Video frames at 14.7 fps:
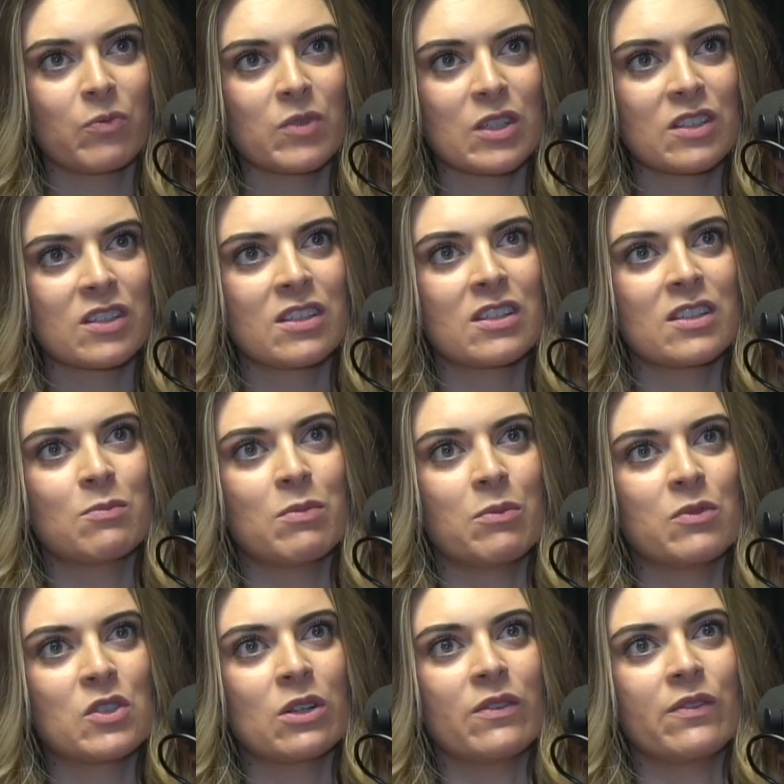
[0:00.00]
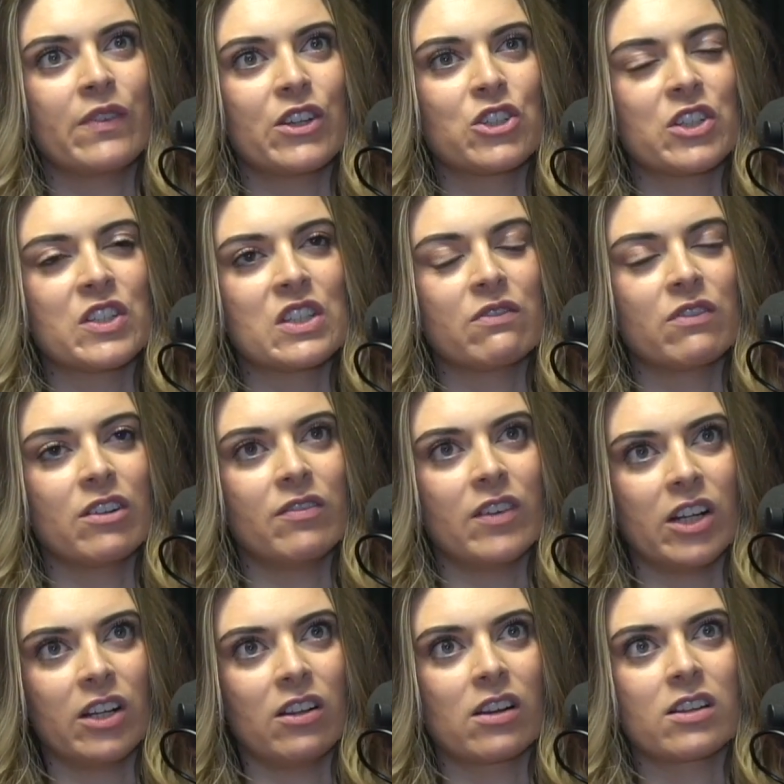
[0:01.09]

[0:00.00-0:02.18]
So this has been serving veterans for a very long